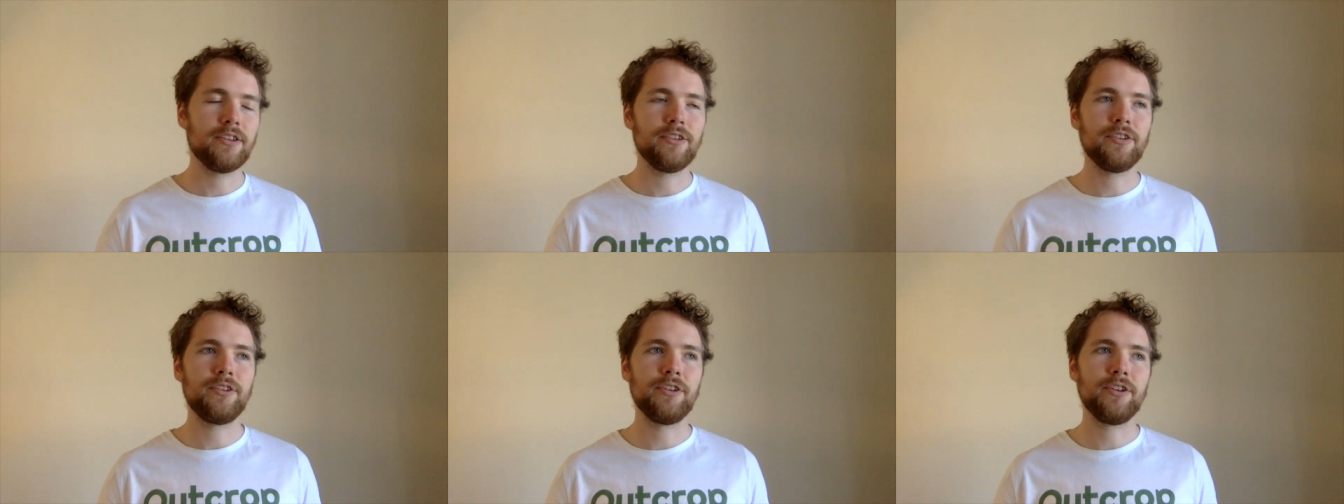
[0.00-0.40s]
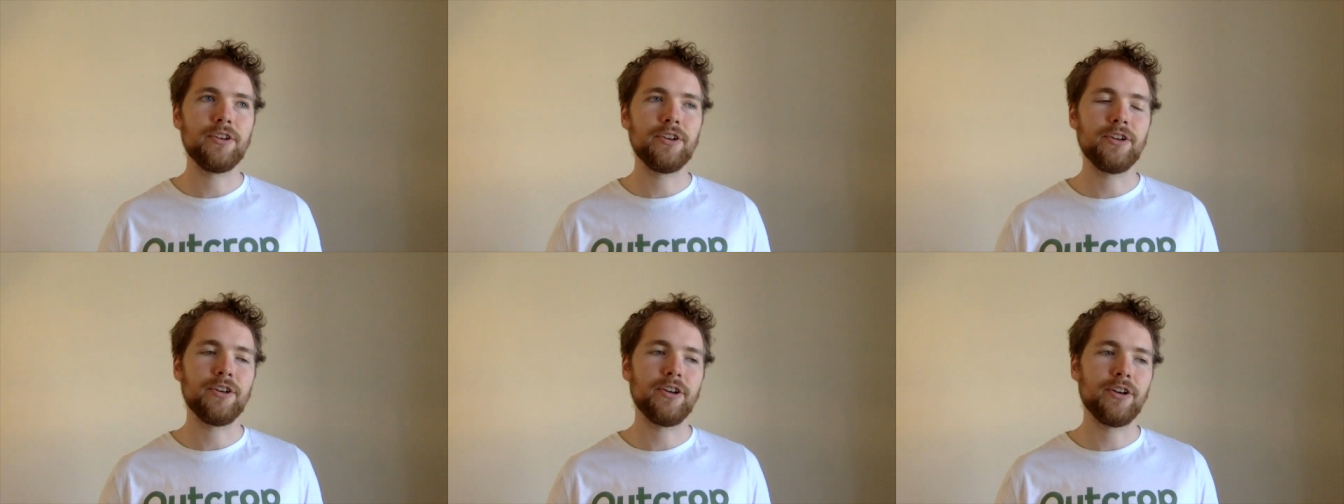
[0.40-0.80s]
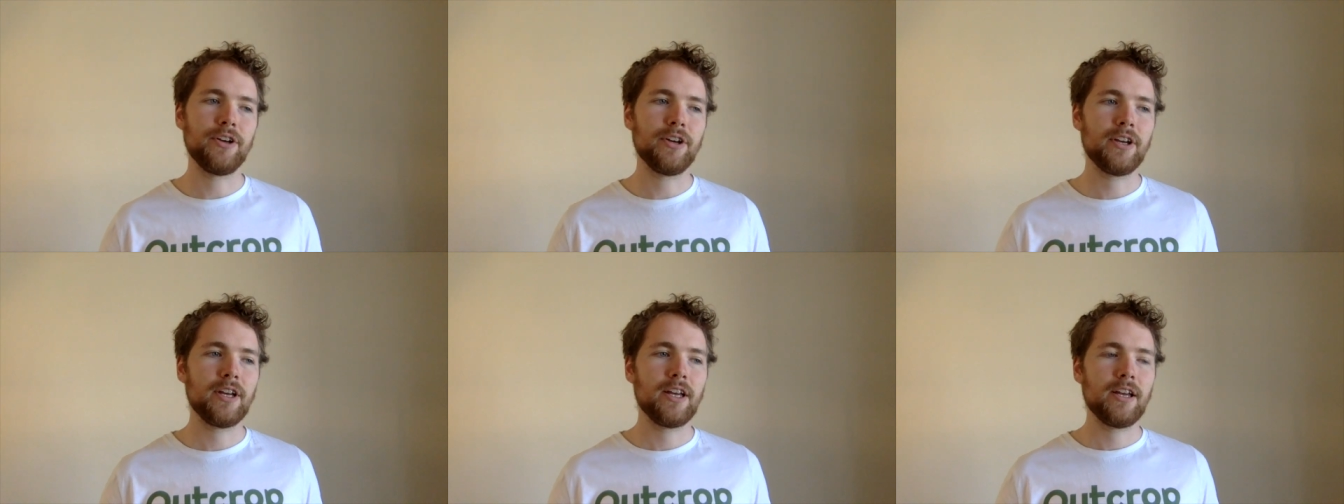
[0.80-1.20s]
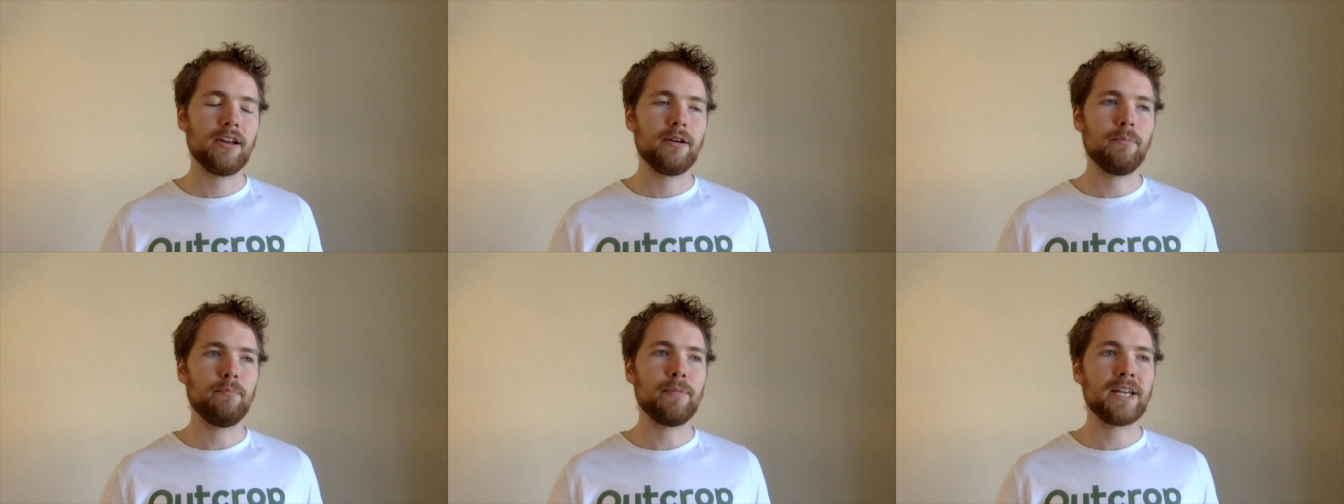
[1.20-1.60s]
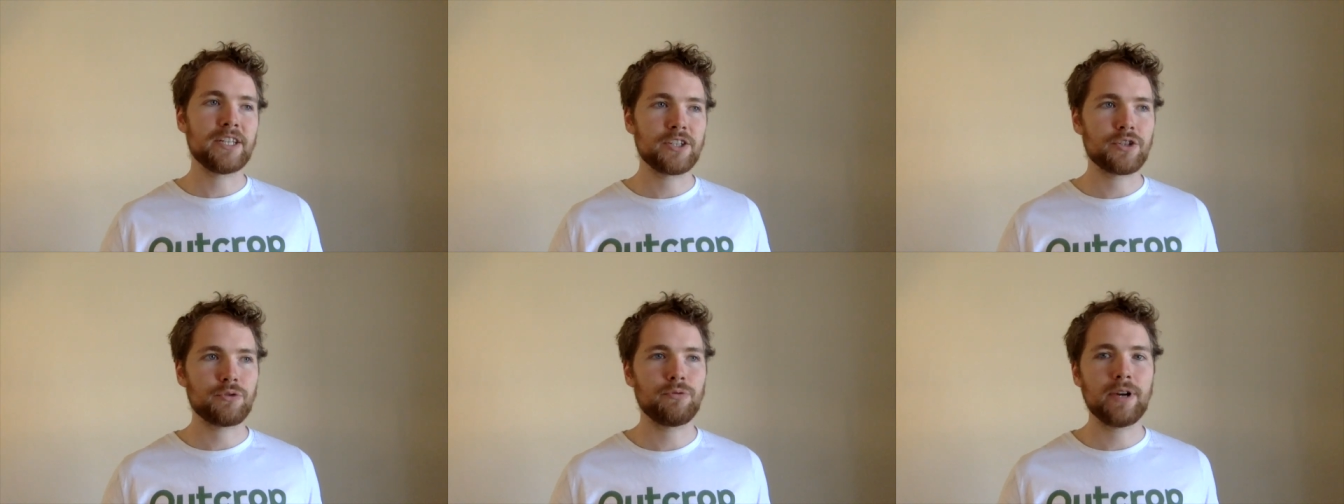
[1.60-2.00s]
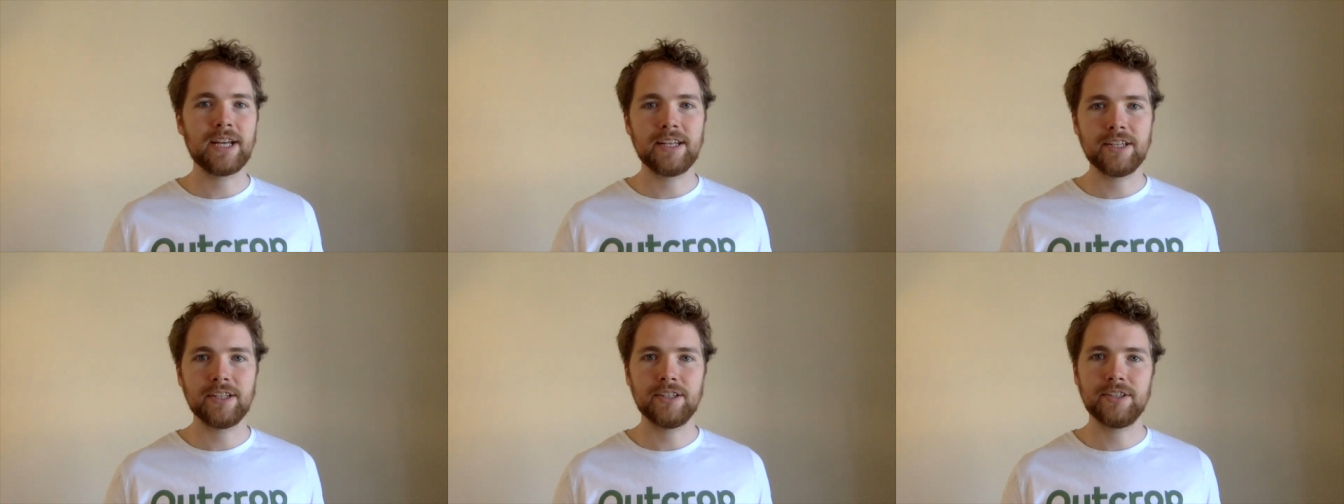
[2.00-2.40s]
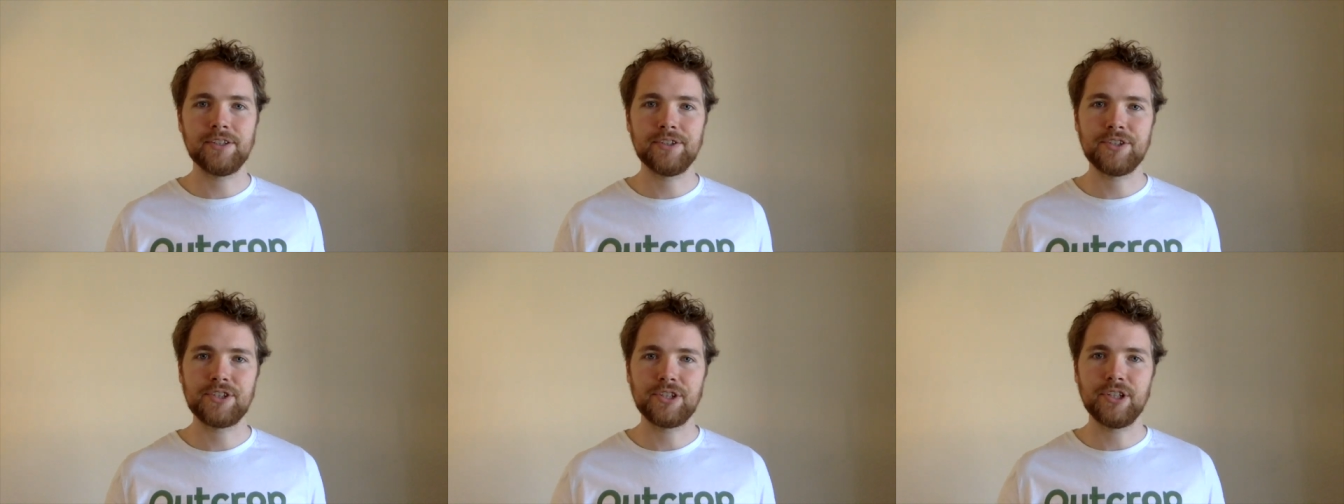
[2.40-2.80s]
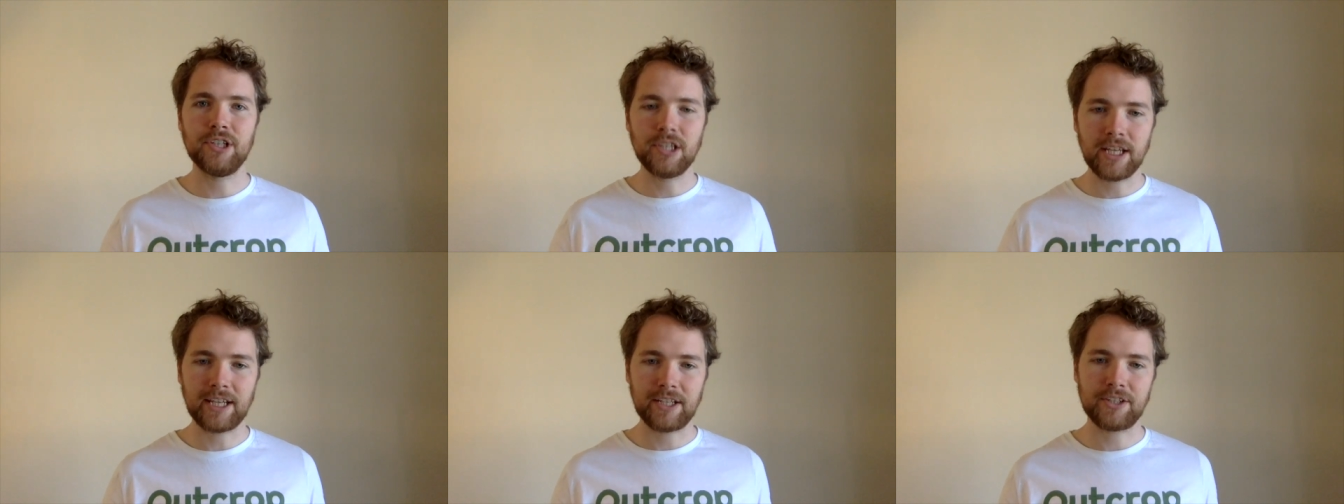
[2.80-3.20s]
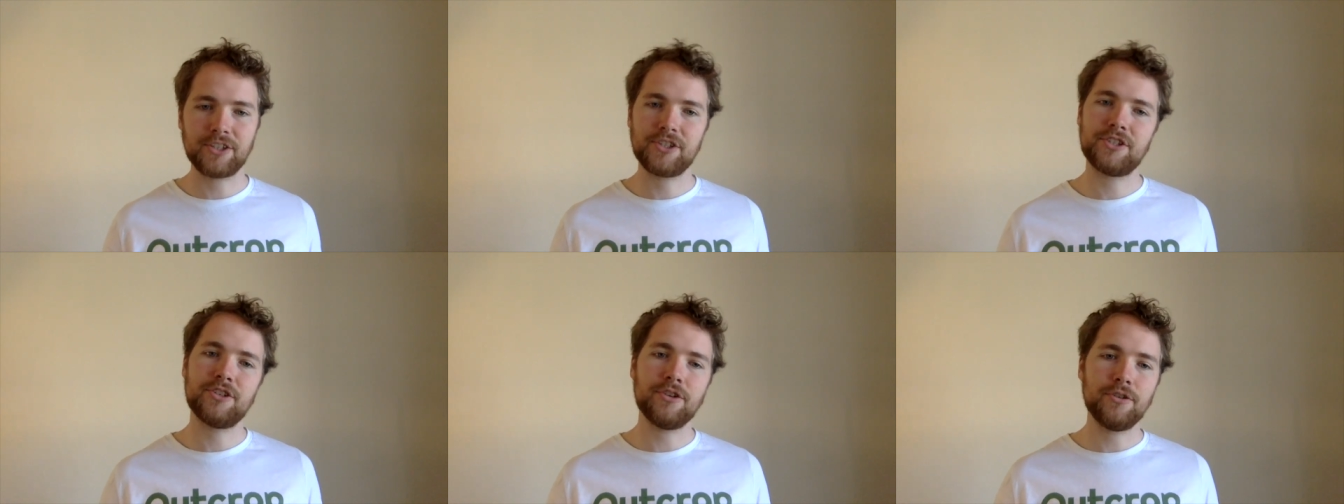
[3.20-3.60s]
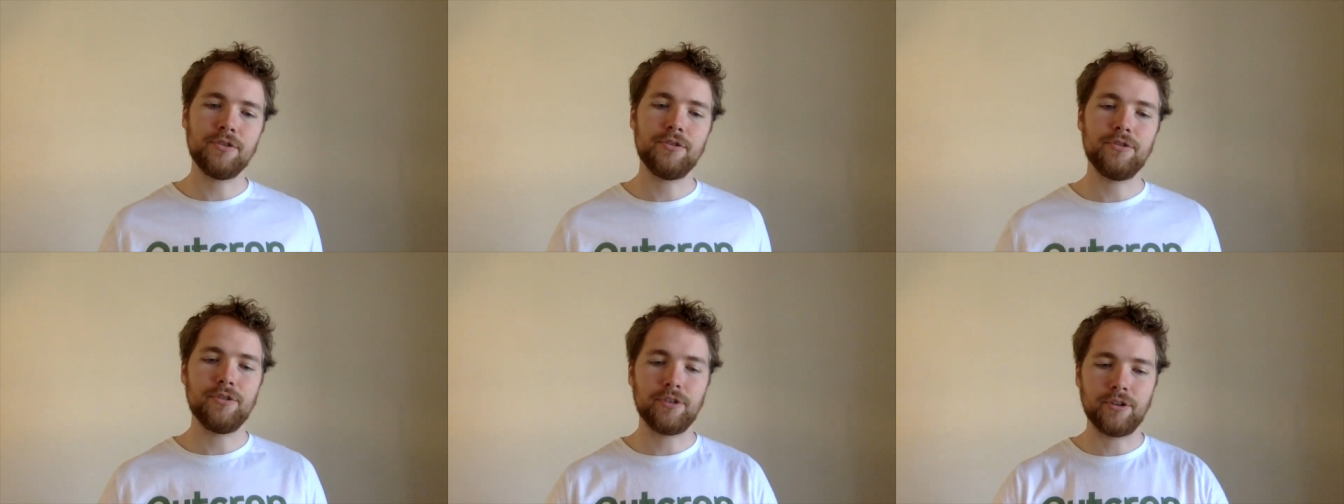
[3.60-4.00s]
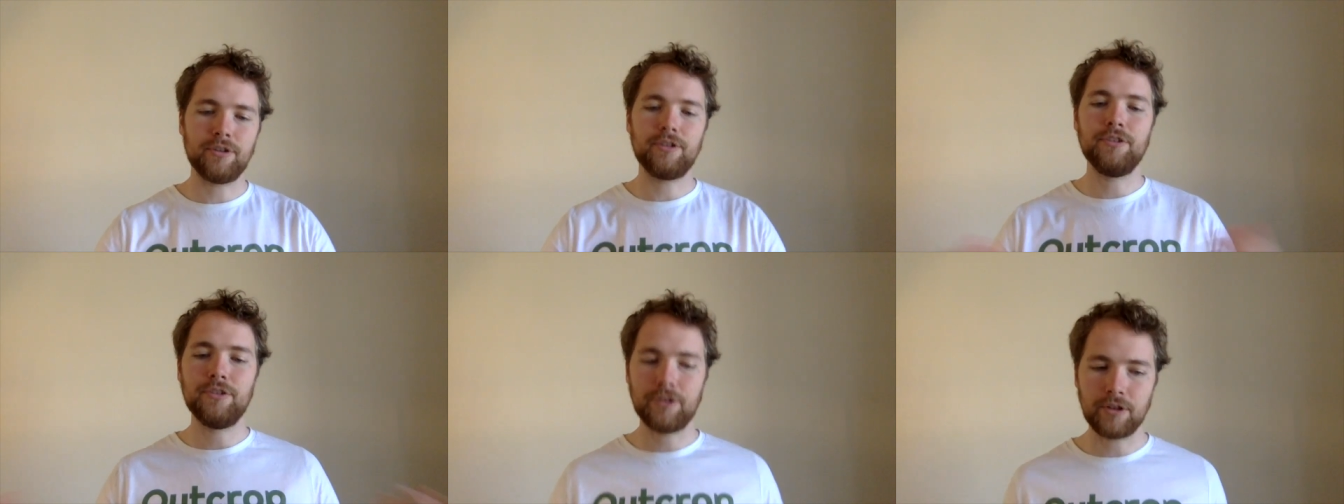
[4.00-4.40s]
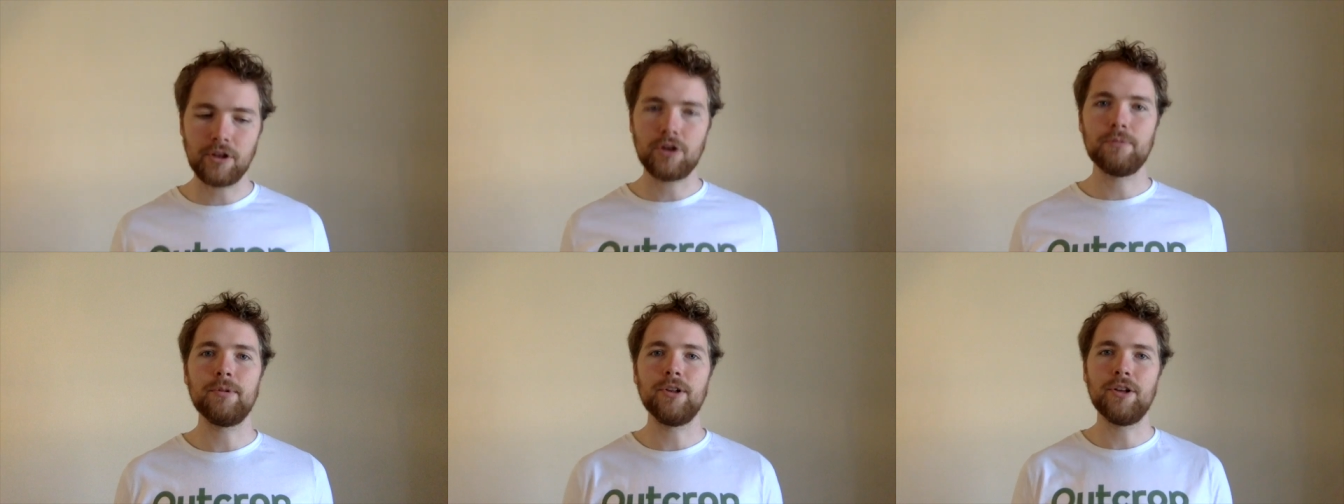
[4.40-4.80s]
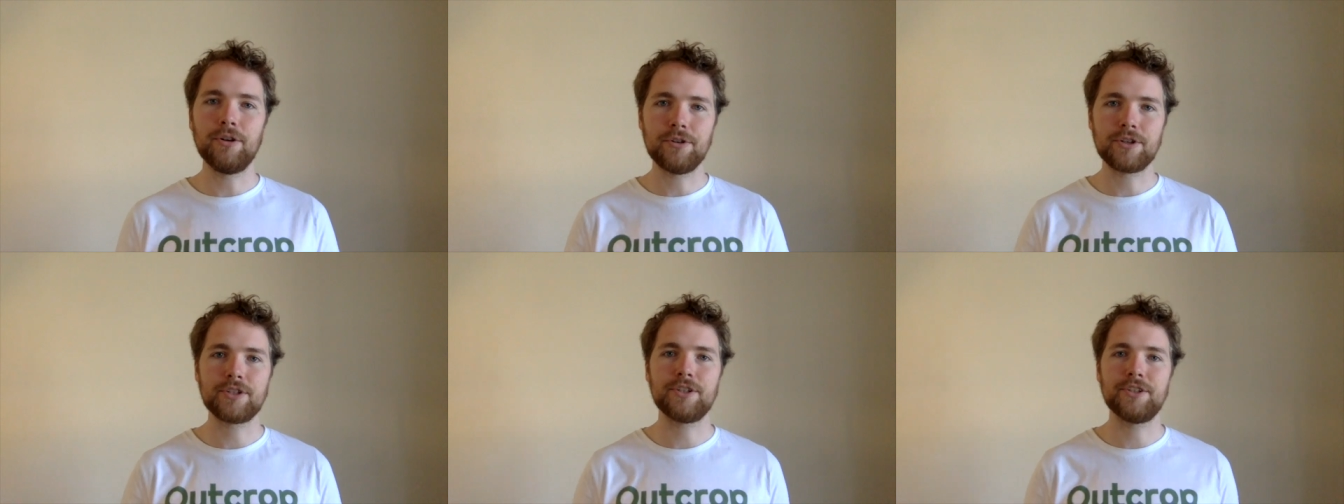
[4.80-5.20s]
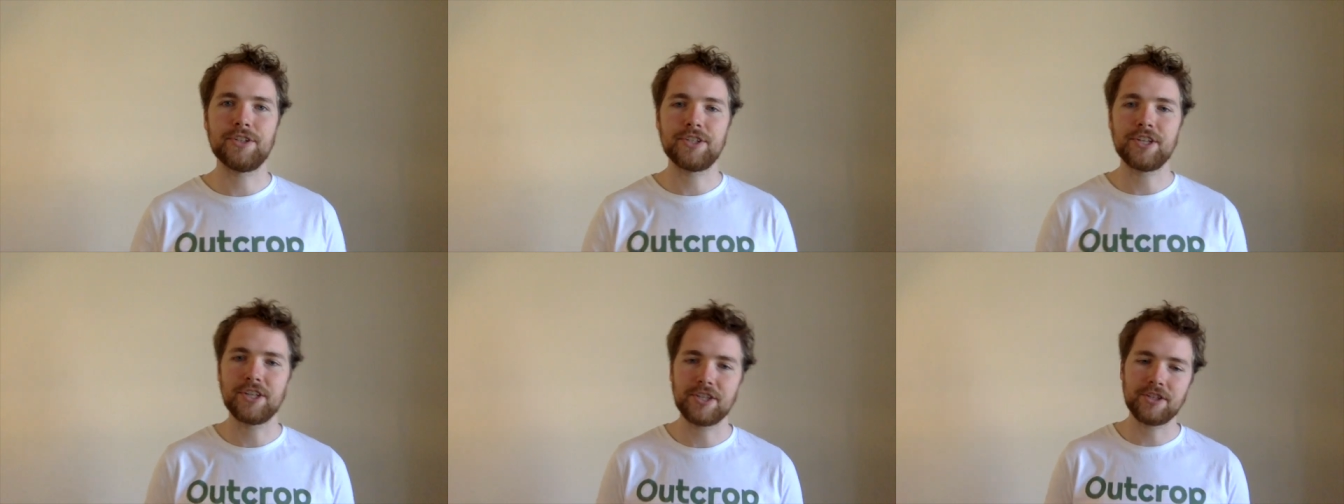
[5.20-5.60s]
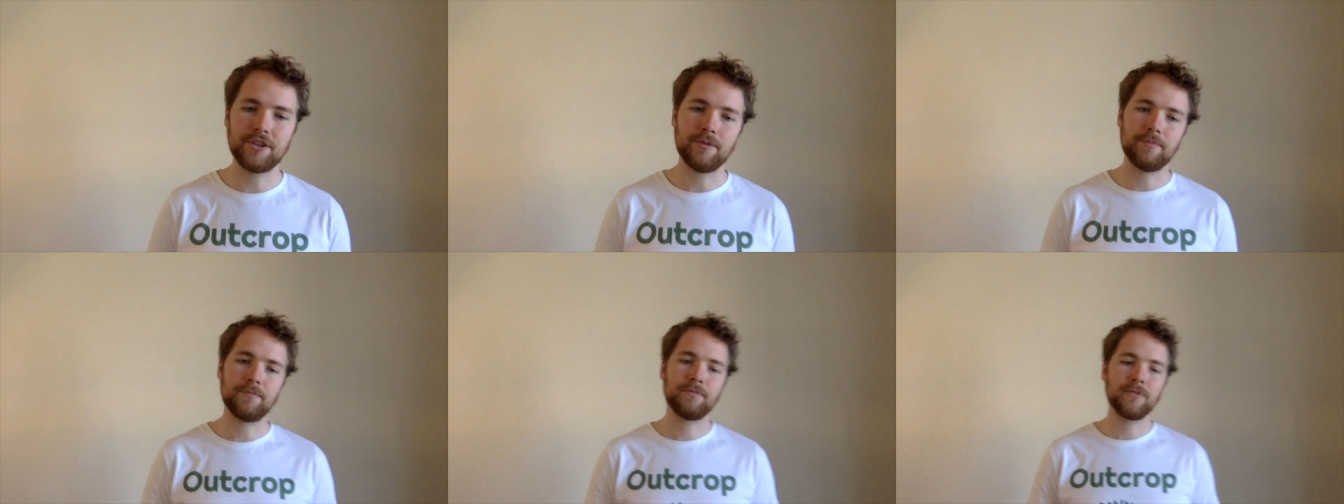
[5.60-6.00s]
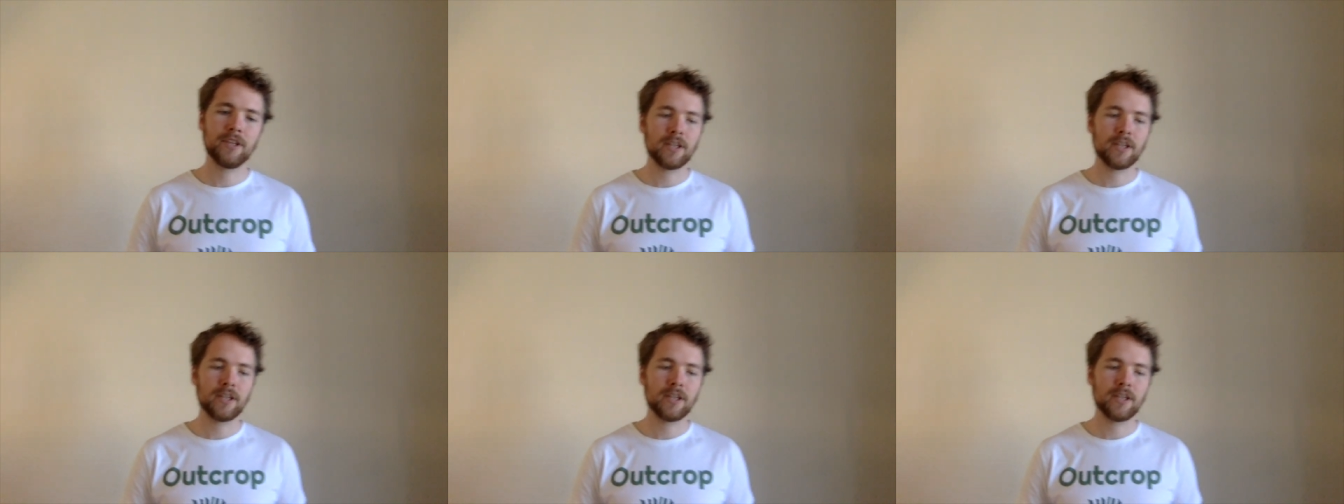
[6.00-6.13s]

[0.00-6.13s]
the Mediterranean's links to the global ocean system,